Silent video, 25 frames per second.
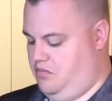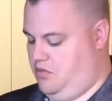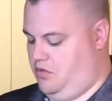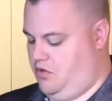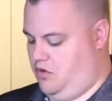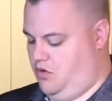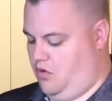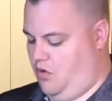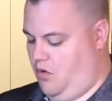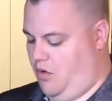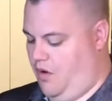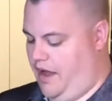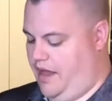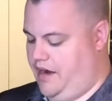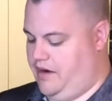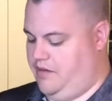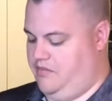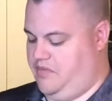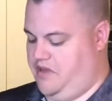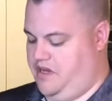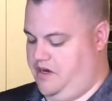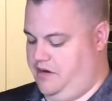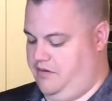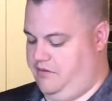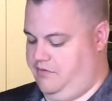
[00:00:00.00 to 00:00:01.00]
quite a
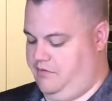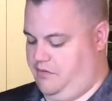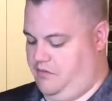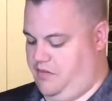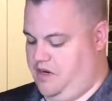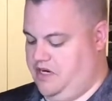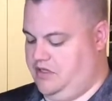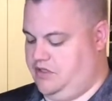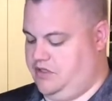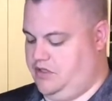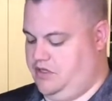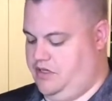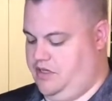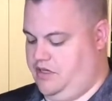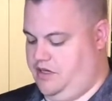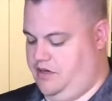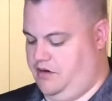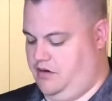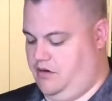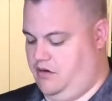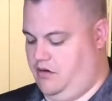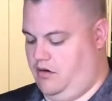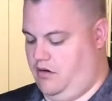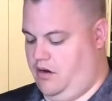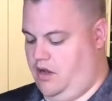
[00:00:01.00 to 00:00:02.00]
bit of information
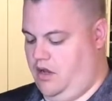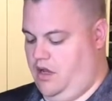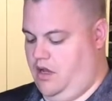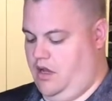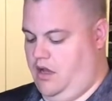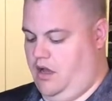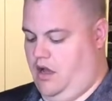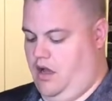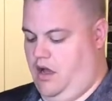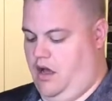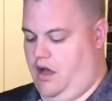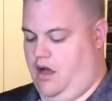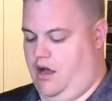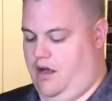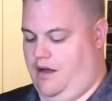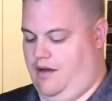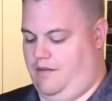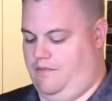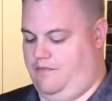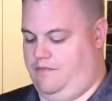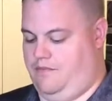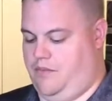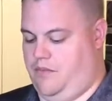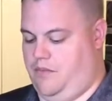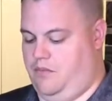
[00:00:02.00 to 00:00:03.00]
here,
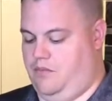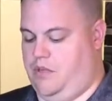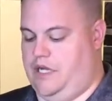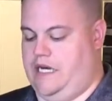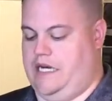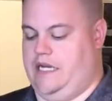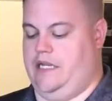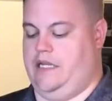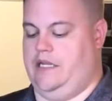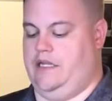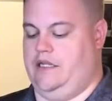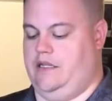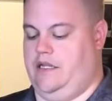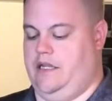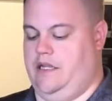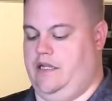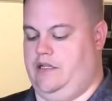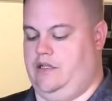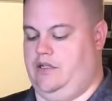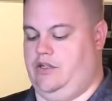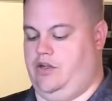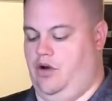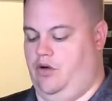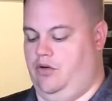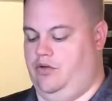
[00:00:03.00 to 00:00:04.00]
but
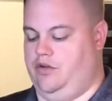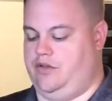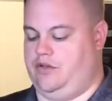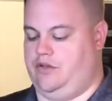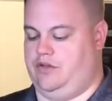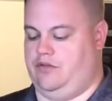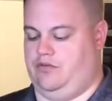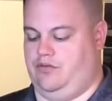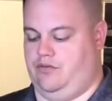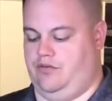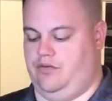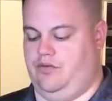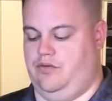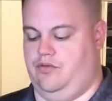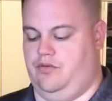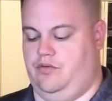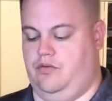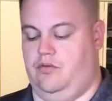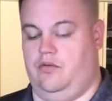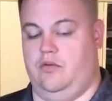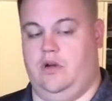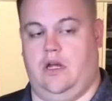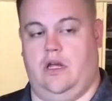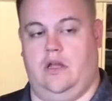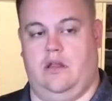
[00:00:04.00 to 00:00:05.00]
it goes
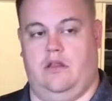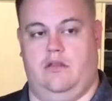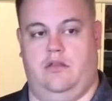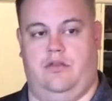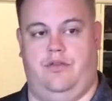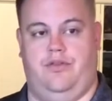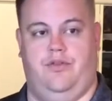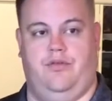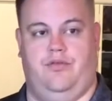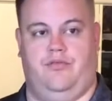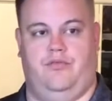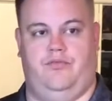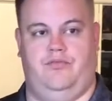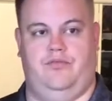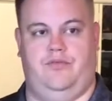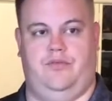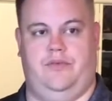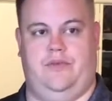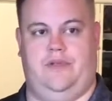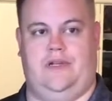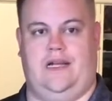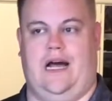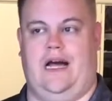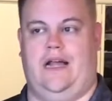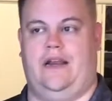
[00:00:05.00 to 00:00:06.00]
through the
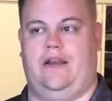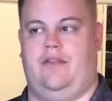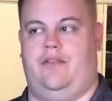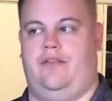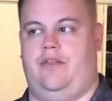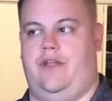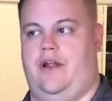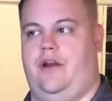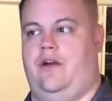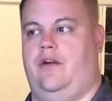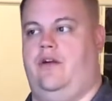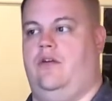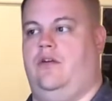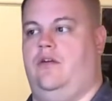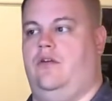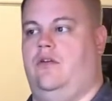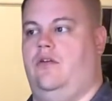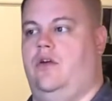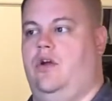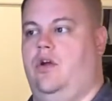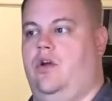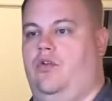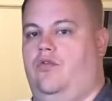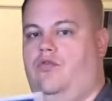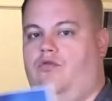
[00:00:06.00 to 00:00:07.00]
kind of their
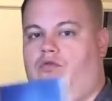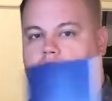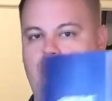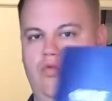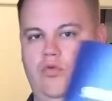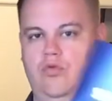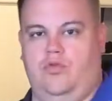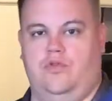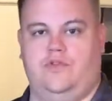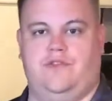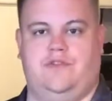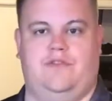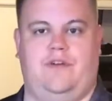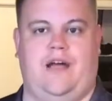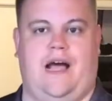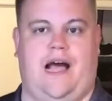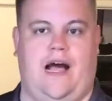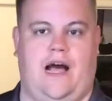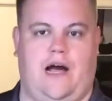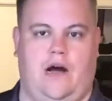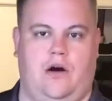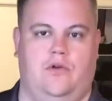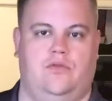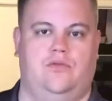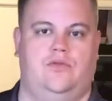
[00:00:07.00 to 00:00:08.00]
rules of
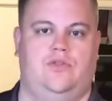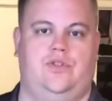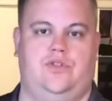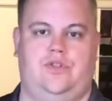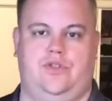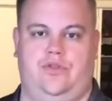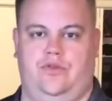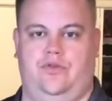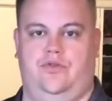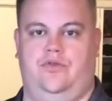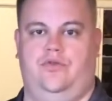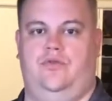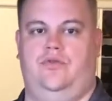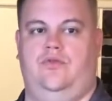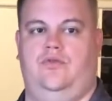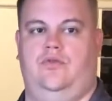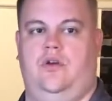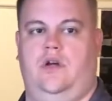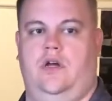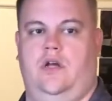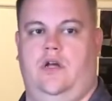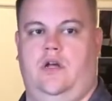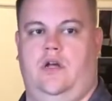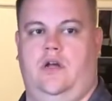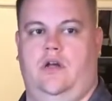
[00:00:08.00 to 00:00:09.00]
how to
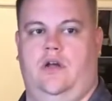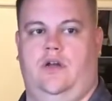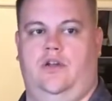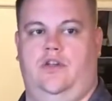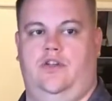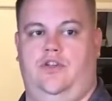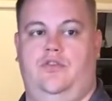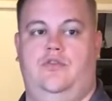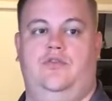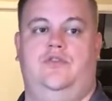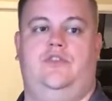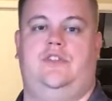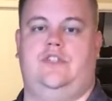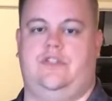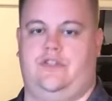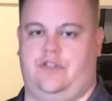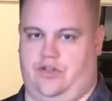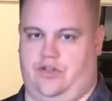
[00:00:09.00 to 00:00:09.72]
use this